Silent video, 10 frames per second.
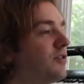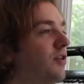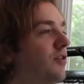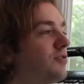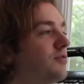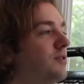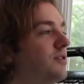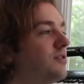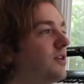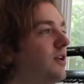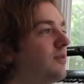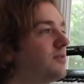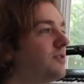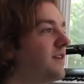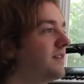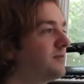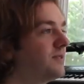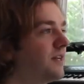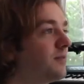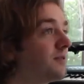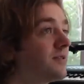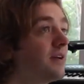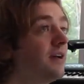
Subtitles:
call's been set up, so like some samples.